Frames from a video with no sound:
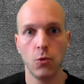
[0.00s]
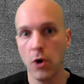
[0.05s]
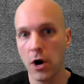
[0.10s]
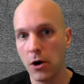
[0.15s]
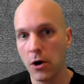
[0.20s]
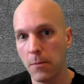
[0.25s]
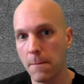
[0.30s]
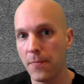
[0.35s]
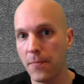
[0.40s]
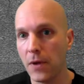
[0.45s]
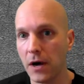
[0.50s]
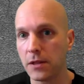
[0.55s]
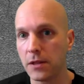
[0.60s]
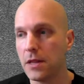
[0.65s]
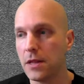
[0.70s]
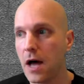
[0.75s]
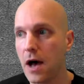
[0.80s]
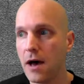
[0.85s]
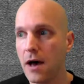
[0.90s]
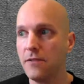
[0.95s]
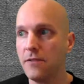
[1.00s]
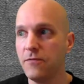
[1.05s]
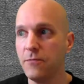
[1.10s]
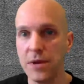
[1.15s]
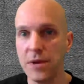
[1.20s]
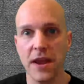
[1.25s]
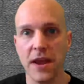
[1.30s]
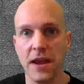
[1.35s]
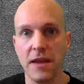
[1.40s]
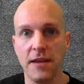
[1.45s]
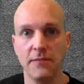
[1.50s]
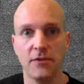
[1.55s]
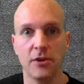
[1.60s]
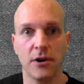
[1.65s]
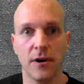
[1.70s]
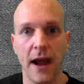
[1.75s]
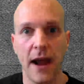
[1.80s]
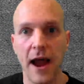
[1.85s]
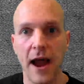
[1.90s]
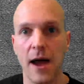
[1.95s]
Well, a lot of
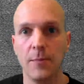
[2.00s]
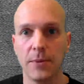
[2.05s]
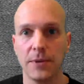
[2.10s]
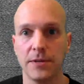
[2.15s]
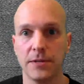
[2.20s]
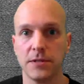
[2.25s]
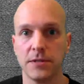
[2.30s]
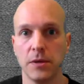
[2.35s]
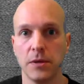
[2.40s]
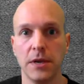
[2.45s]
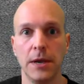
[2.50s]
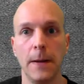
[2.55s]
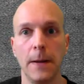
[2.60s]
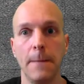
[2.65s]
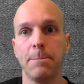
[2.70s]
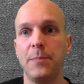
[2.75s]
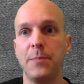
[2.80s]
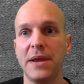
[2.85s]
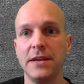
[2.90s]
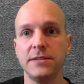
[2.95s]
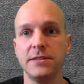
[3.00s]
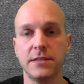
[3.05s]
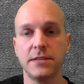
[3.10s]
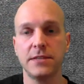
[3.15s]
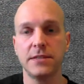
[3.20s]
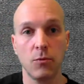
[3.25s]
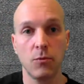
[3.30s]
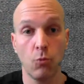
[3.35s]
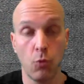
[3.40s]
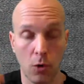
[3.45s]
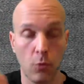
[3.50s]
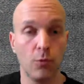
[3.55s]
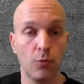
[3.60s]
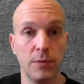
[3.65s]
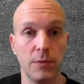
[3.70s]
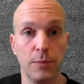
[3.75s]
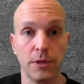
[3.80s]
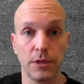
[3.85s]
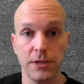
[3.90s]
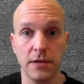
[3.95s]
behavior happens based on what
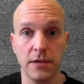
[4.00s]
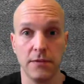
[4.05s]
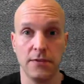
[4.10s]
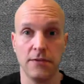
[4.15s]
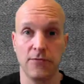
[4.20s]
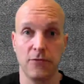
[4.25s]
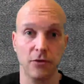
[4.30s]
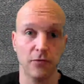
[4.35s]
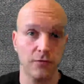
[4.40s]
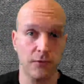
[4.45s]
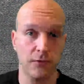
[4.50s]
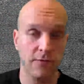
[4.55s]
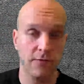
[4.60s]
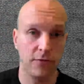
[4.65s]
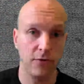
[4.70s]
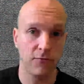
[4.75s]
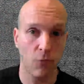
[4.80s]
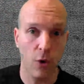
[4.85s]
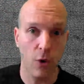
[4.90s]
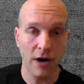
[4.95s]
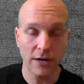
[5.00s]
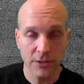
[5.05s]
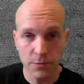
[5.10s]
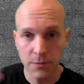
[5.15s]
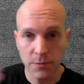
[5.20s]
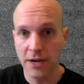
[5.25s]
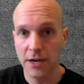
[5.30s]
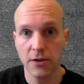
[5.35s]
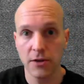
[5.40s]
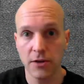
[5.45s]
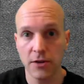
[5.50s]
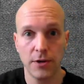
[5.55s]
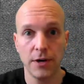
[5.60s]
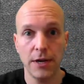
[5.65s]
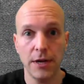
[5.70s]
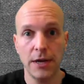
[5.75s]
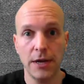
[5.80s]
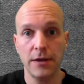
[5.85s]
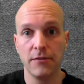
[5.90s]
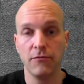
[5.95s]
we believe. If you've watched my
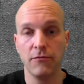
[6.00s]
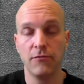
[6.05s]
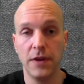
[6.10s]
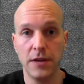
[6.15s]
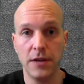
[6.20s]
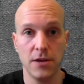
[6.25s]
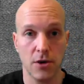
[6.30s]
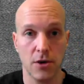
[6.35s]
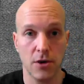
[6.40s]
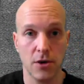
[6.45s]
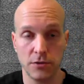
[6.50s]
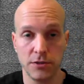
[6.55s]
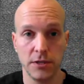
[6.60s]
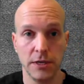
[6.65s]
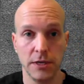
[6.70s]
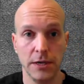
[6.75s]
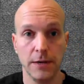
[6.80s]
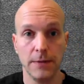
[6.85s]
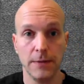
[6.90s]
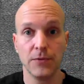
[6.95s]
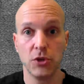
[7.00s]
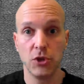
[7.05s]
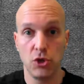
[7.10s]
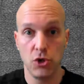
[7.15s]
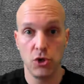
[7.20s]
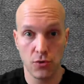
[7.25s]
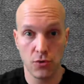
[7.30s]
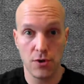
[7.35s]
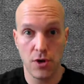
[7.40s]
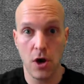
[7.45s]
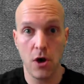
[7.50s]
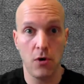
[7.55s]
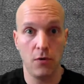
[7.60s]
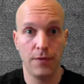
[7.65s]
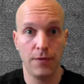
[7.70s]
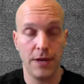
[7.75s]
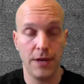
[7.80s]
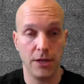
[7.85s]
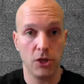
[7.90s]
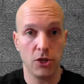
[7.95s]
other videos, you'll
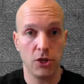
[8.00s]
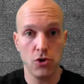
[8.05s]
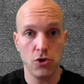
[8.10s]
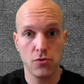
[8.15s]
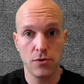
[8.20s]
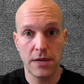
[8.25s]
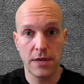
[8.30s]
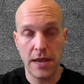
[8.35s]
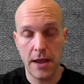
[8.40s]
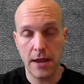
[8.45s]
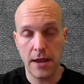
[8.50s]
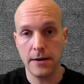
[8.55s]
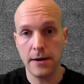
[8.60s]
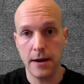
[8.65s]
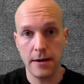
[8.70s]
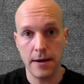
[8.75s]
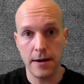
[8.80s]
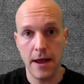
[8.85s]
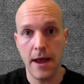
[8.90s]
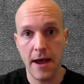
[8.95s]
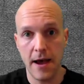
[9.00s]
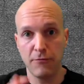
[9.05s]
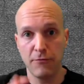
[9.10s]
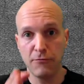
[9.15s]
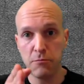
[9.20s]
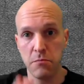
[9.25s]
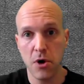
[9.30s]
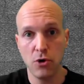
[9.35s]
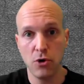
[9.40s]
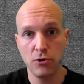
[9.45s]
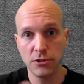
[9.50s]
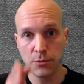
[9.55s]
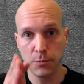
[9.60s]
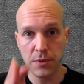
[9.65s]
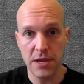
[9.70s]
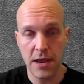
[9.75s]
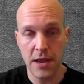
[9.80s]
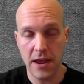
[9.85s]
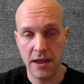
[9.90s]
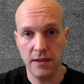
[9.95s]
know that you cannot have
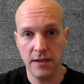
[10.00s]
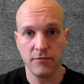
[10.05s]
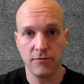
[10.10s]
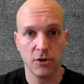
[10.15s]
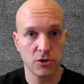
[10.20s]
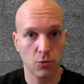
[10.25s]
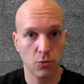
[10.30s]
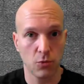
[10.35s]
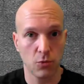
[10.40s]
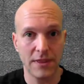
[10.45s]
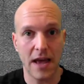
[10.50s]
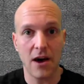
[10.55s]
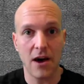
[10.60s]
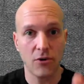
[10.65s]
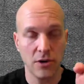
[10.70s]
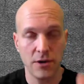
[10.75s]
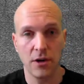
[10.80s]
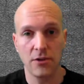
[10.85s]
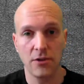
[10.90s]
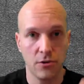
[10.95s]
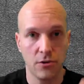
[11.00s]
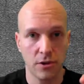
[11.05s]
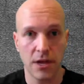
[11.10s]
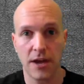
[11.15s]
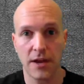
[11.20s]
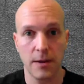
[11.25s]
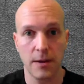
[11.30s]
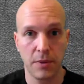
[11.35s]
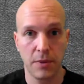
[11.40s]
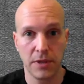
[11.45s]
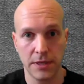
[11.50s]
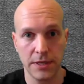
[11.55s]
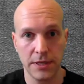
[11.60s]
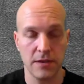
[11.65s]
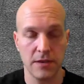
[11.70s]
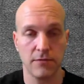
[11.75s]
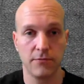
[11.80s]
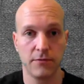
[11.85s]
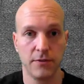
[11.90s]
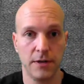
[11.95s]
most behaviors without an underlying
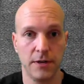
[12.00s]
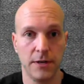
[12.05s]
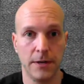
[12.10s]
belief.